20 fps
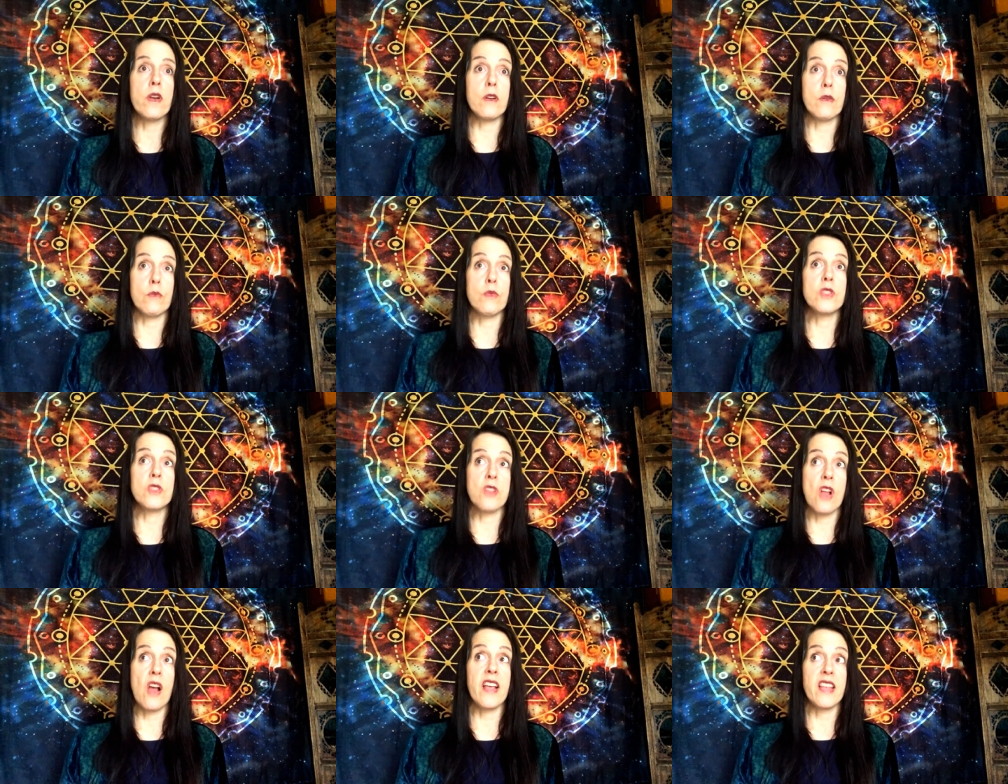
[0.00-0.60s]
And it
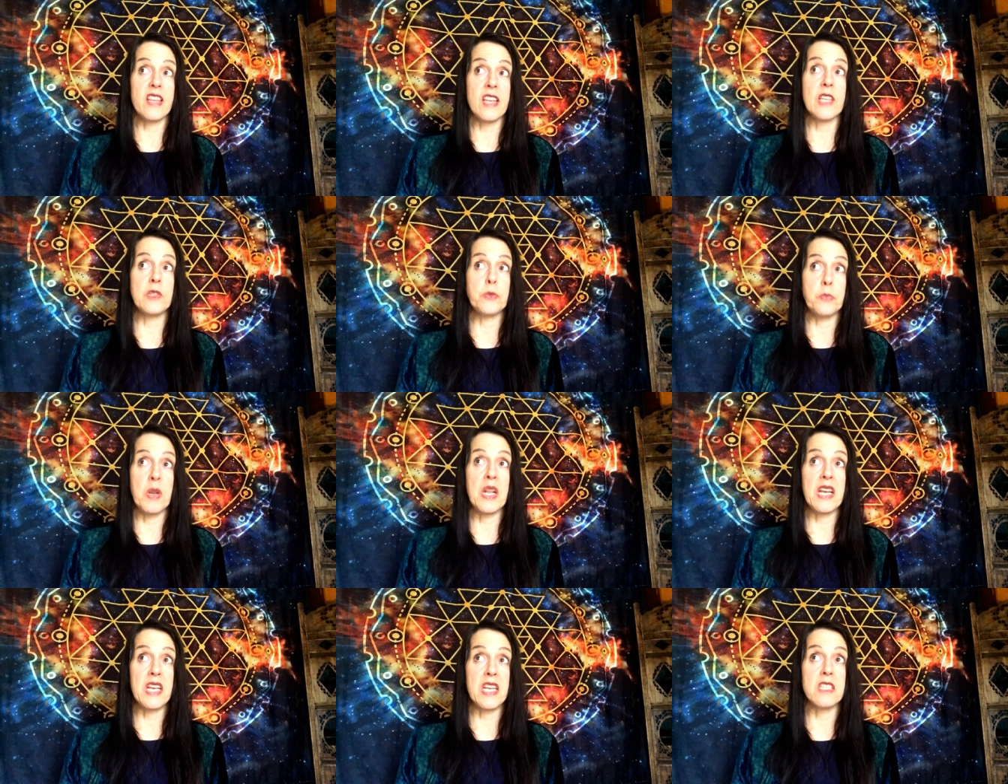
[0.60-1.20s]
was like, yes,
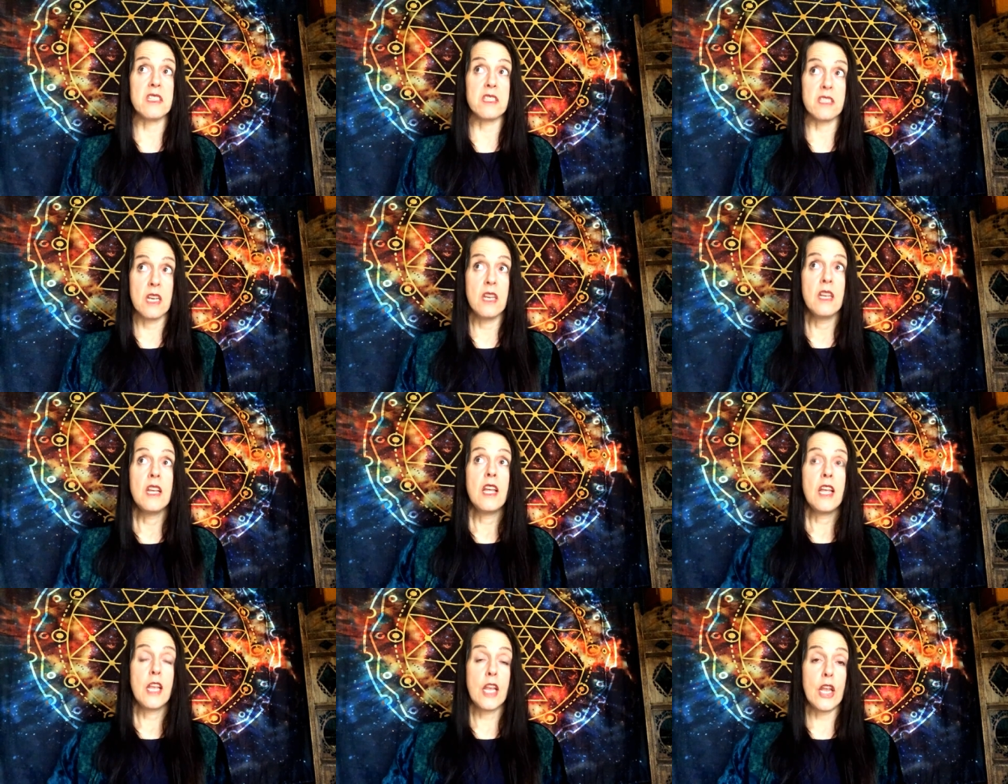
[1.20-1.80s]
please,
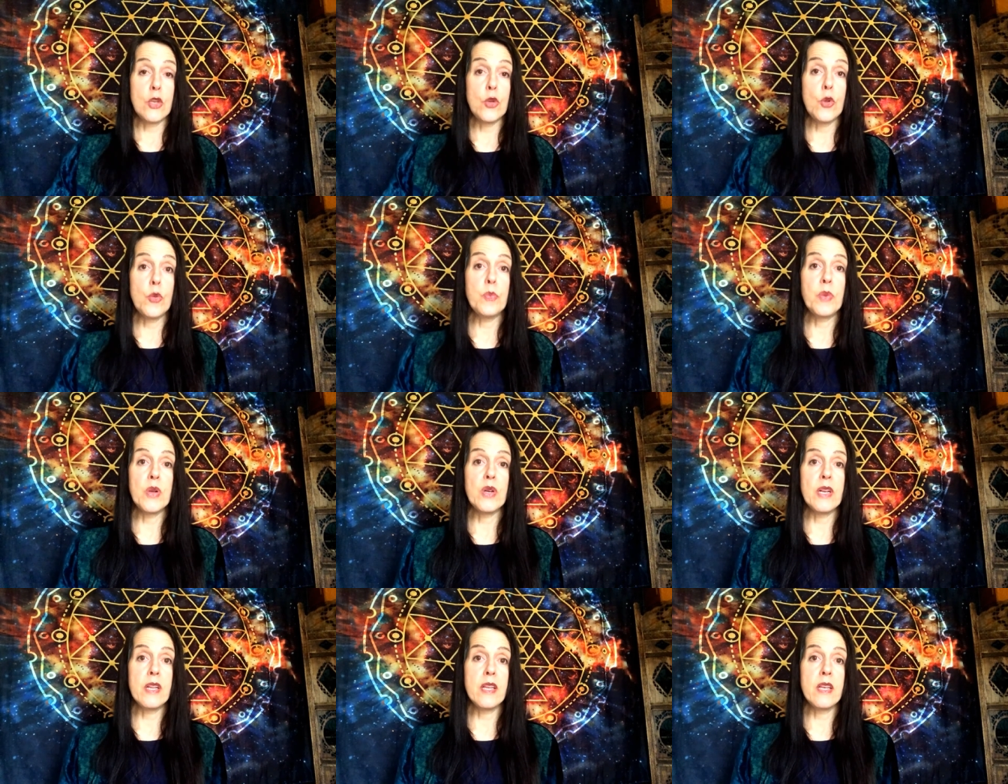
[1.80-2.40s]
can you
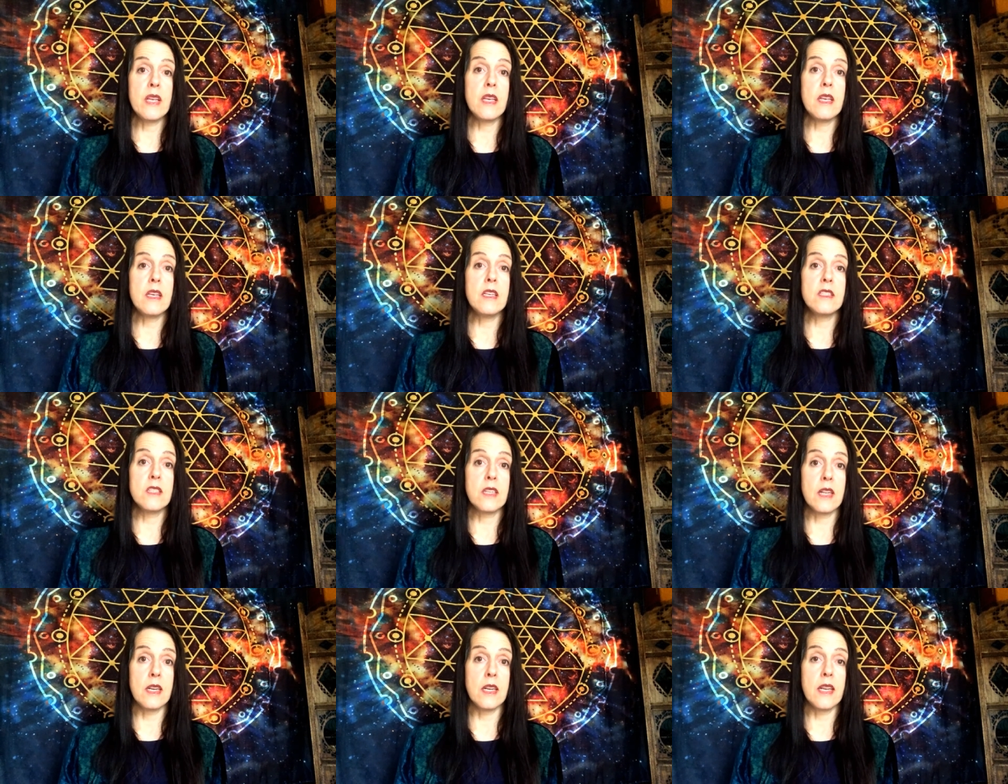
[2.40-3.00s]

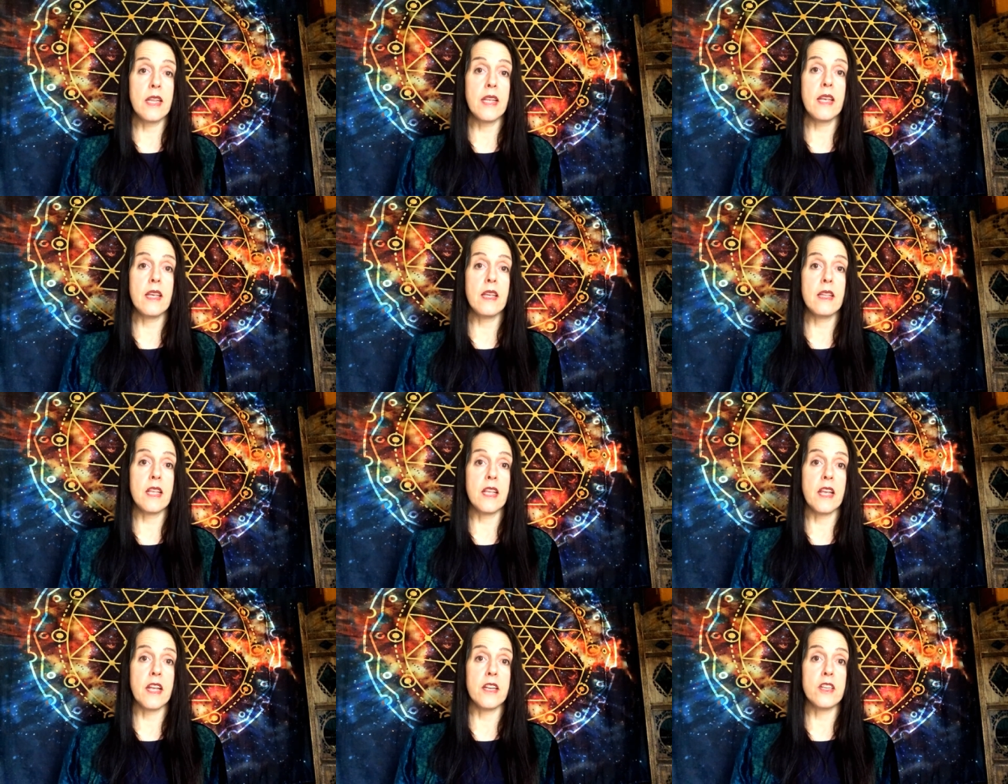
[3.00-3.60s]
please clear
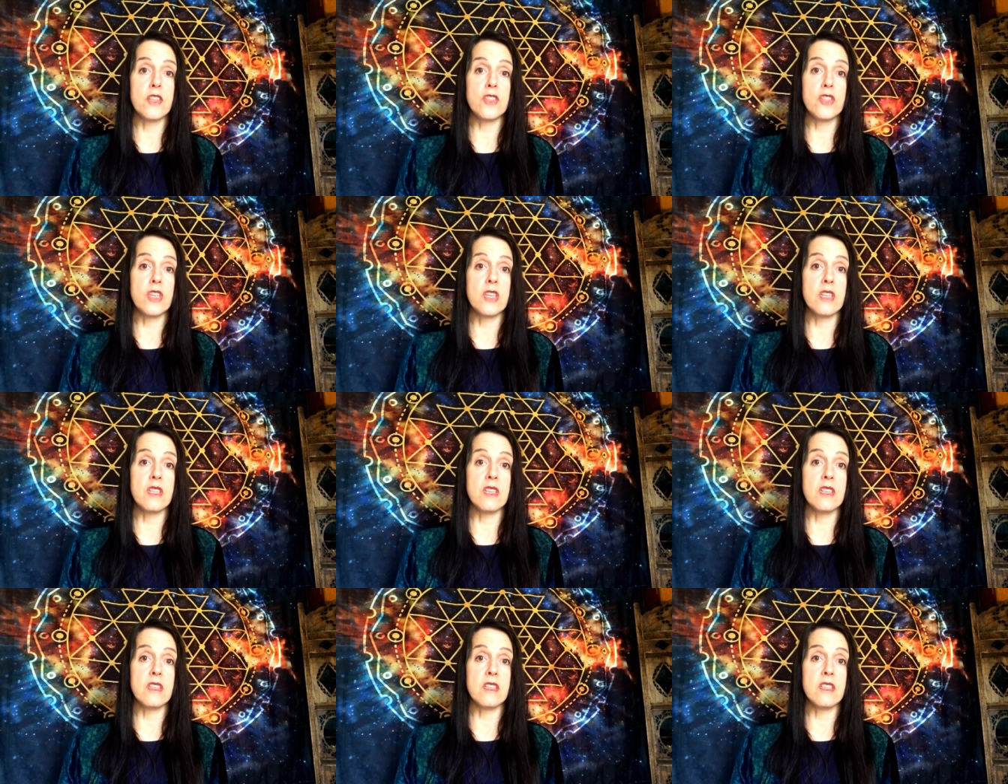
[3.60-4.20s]
the
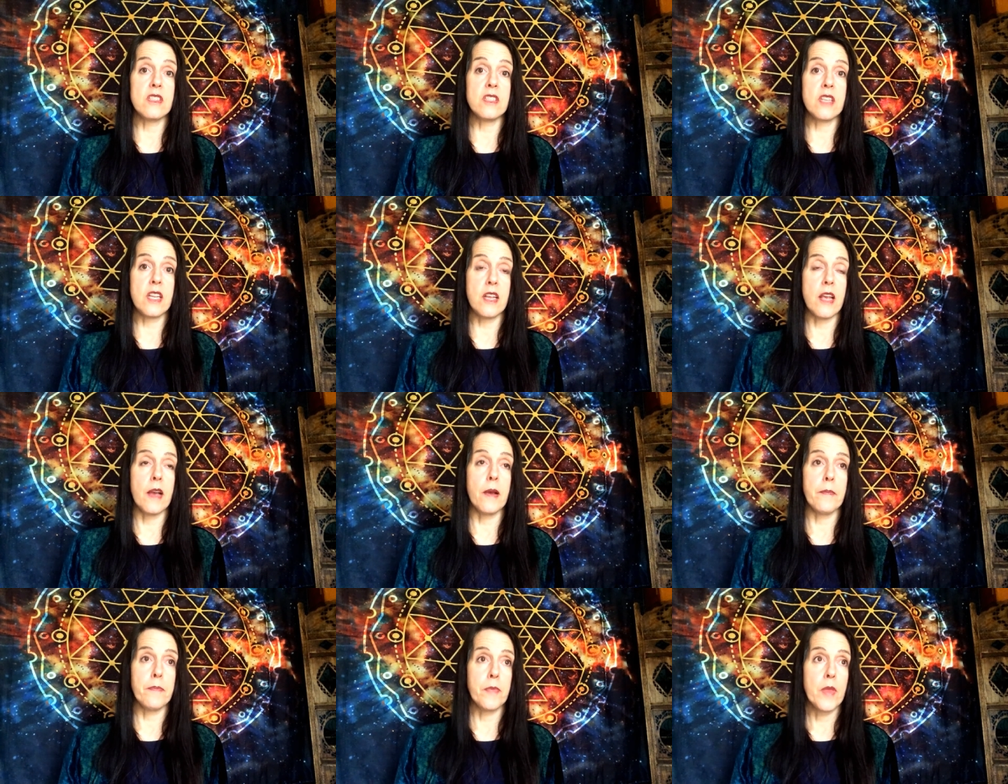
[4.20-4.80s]
energy that is
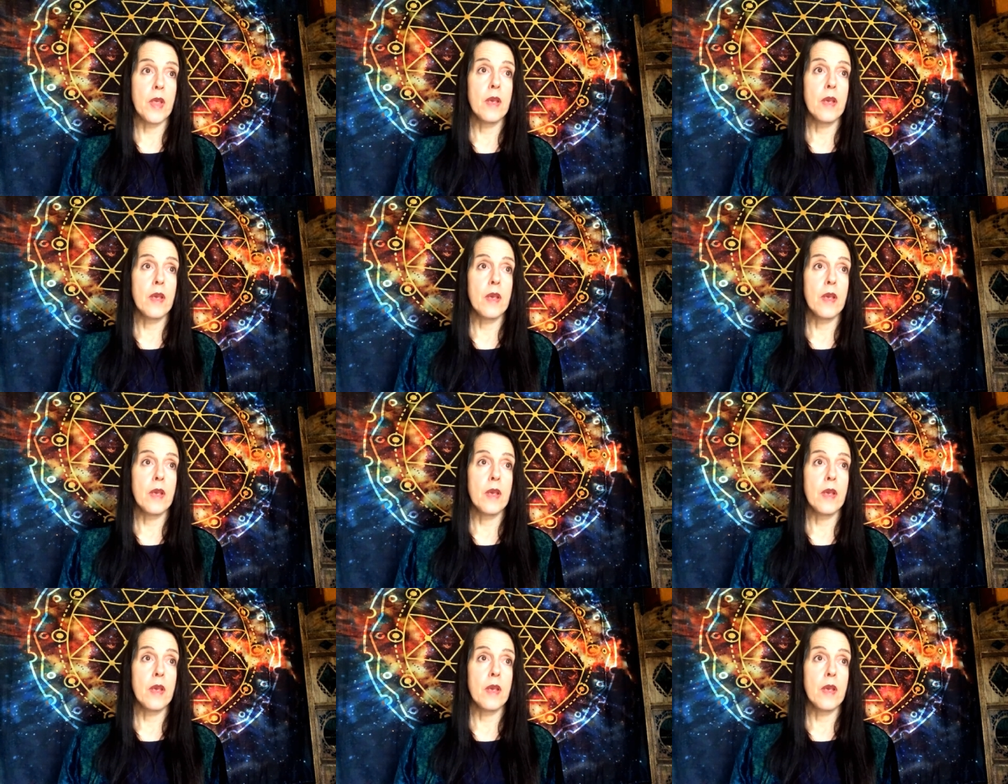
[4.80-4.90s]
here?